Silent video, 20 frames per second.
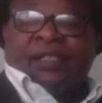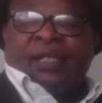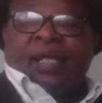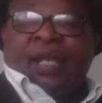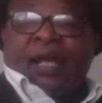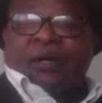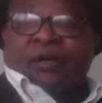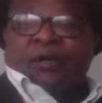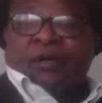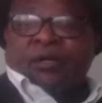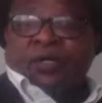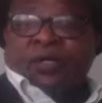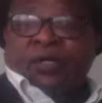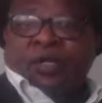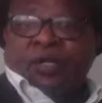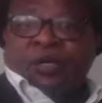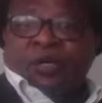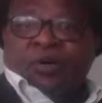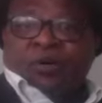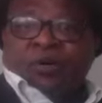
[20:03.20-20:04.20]
now,
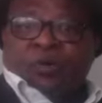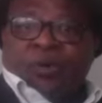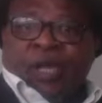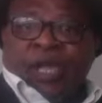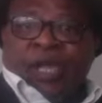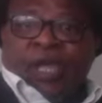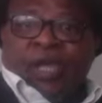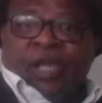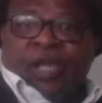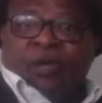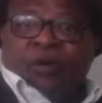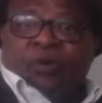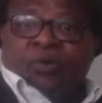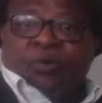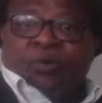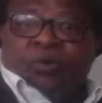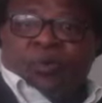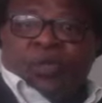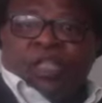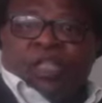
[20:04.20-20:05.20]
where
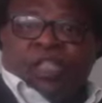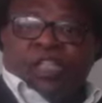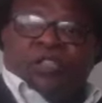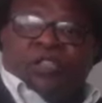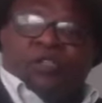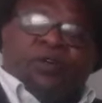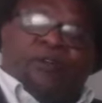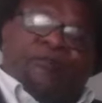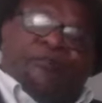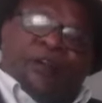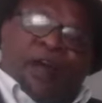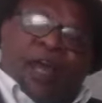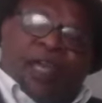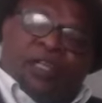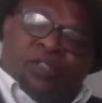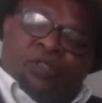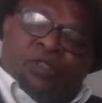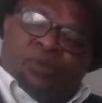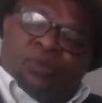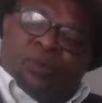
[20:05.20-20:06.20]
we need to
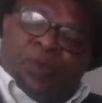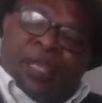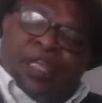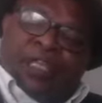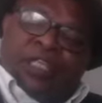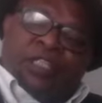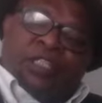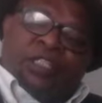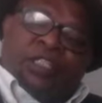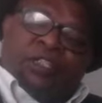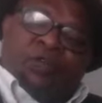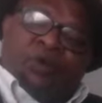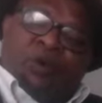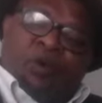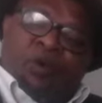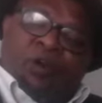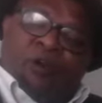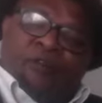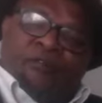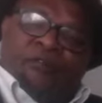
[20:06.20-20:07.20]
find ways
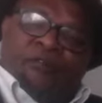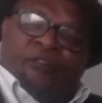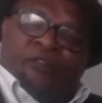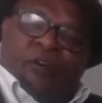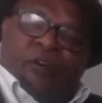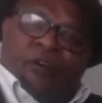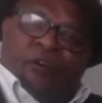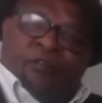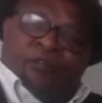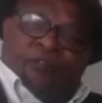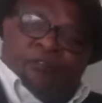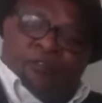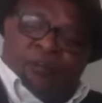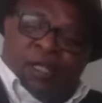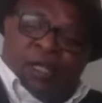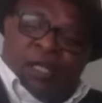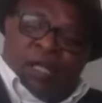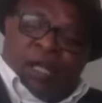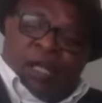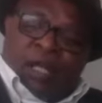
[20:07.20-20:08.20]
of, of
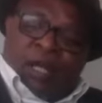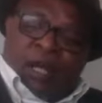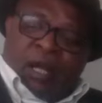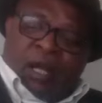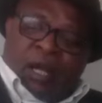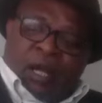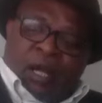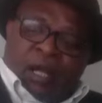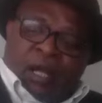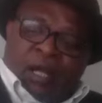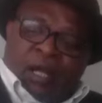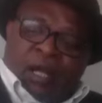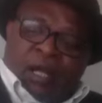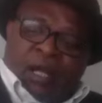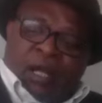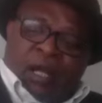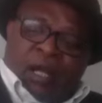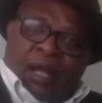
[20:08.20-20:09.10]
uh,